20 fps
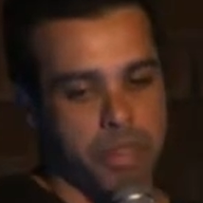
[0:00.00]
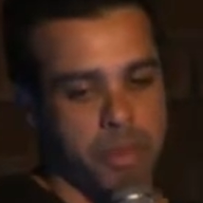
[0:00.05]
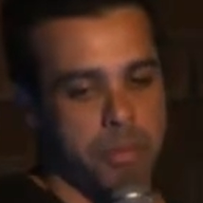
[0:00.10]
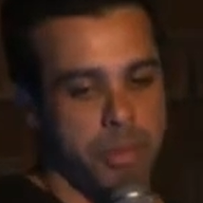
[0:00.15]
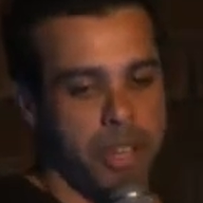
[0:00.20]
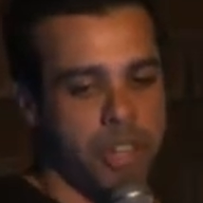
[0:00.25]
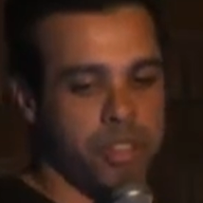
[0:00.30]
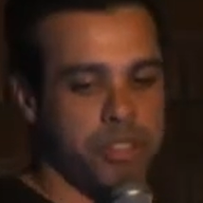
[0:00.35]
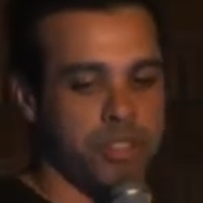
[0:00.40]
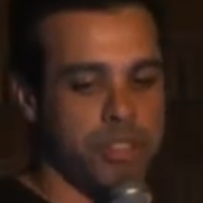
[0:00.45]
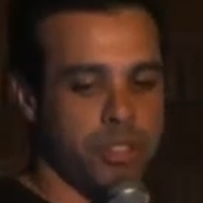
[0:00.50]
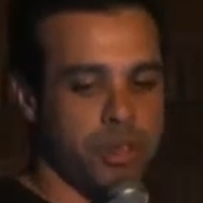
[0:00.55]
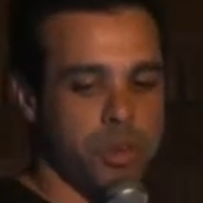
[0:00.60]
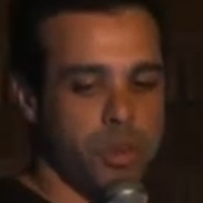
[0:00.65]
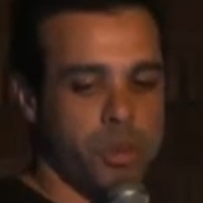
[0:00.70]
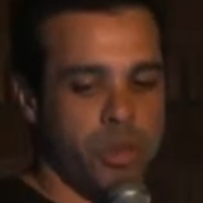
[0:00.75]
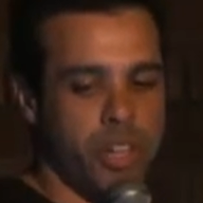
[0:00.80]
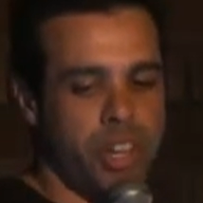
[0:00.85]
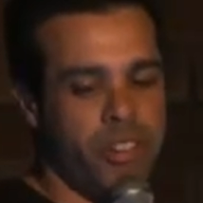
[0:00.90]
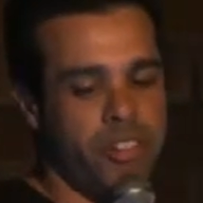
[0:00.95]
Because
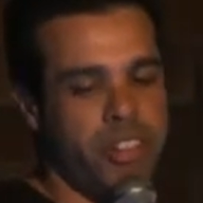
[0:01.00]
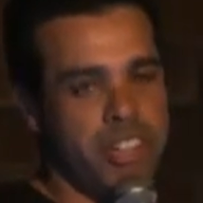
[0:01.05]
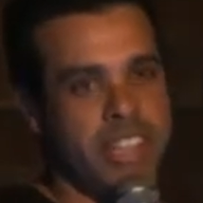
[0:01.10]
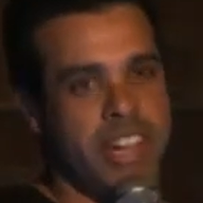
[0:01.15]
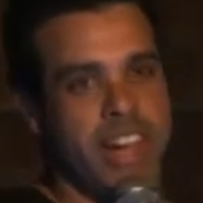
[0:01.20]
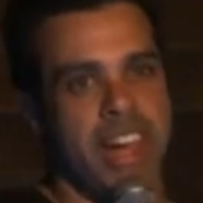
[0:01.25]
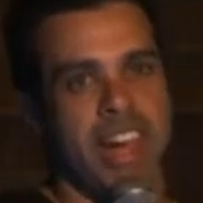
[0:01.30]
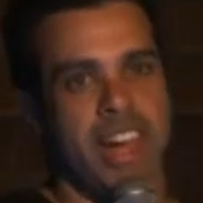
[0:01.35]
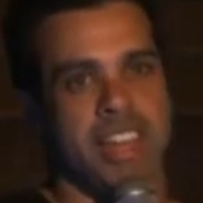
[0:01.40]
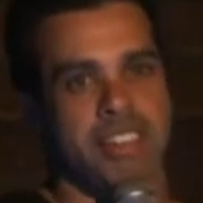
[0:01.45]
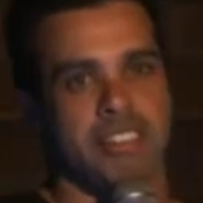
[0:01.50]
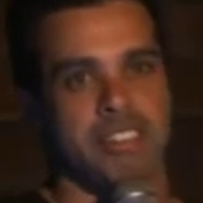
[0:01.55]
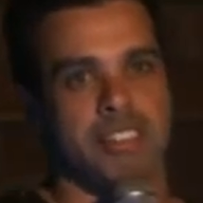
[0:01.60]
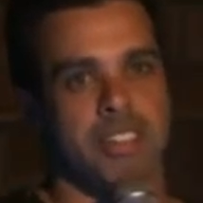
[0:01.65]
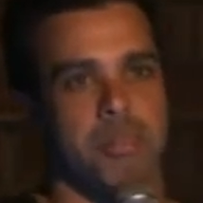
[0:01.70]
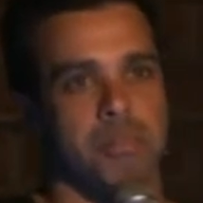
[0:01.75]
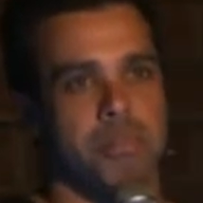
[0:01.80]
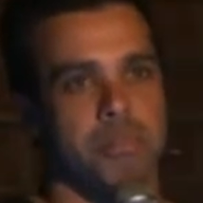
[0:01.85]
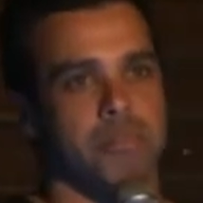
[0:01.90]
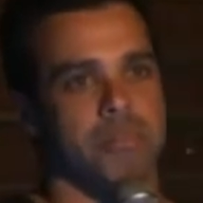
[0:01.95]
we already had
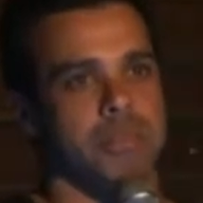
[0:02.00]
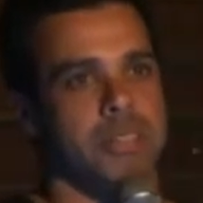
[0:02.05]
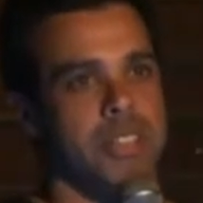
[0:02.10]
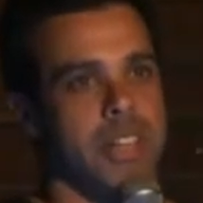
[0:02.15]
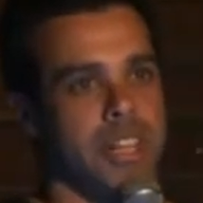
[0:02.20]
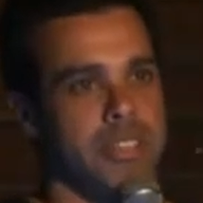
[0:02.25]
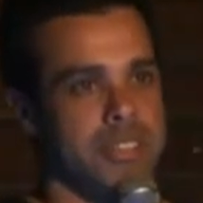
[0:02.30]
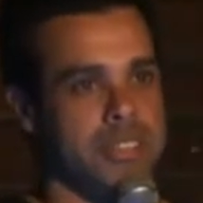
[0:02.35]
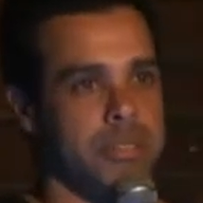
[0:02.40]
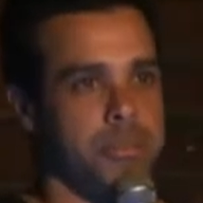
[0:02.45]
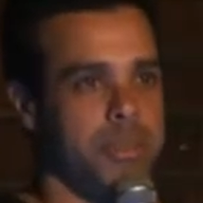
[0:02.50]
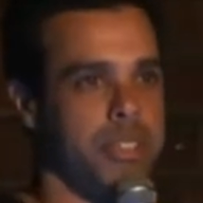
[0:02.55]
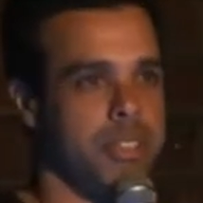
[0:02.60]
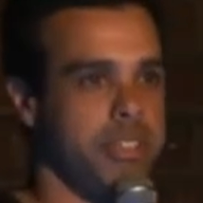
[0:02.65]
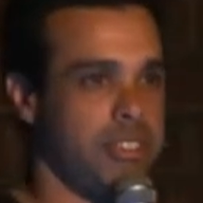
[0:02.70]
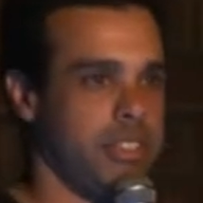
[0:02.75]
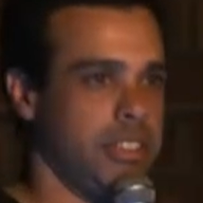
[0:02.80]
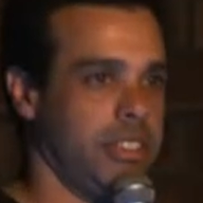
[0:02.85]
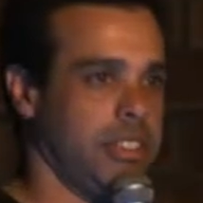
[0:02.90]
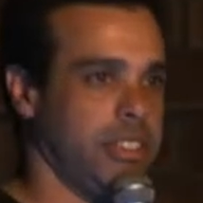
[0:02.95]
some
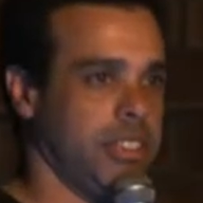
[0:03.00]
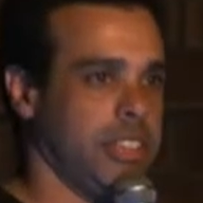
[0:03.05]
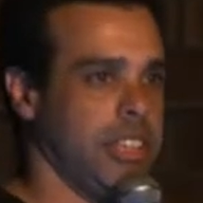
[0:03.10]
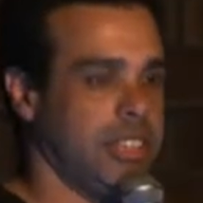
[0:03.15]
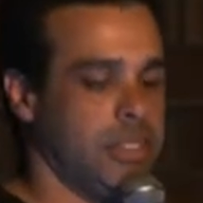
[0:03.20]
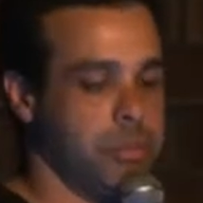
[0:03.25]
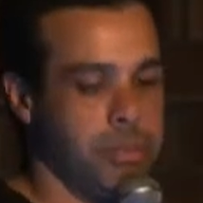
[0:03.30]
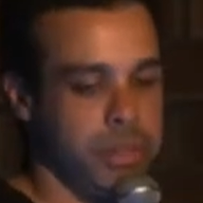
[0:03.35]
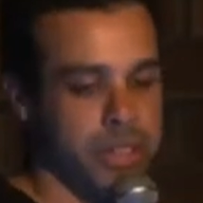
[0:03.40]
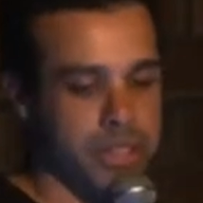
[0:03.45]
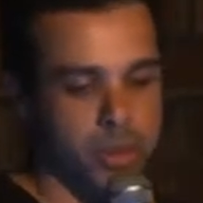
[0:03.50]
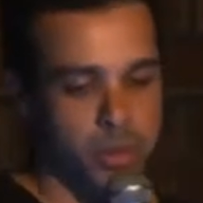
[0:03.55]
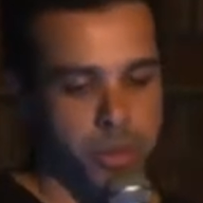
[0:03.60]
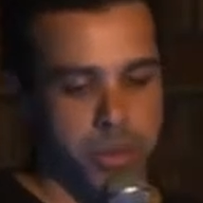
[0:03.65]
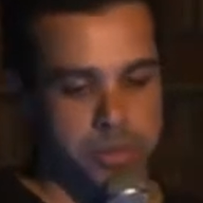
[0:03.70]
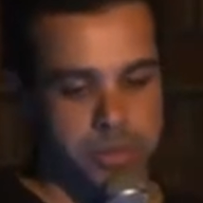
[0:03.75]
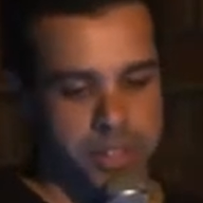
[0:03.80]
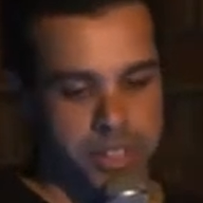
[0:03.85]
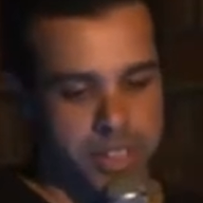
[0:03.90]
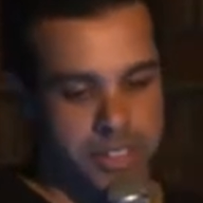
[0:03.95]
customers that build
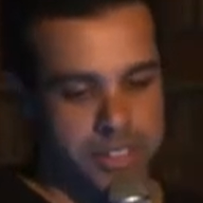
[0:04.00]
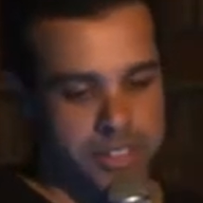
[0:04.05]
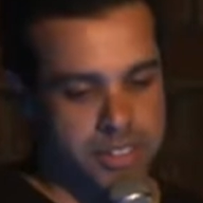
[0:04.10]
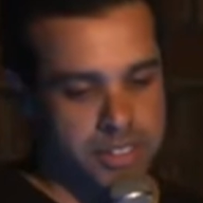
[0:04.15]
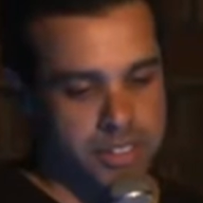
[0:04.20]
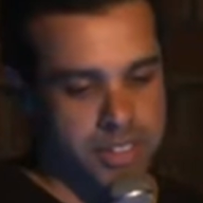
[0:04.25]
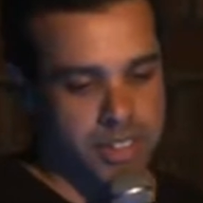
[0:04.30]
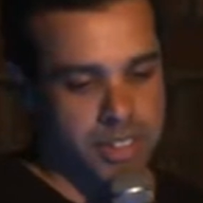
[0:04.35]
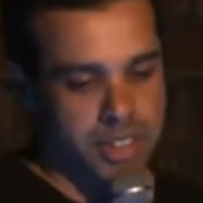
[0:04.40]
websites.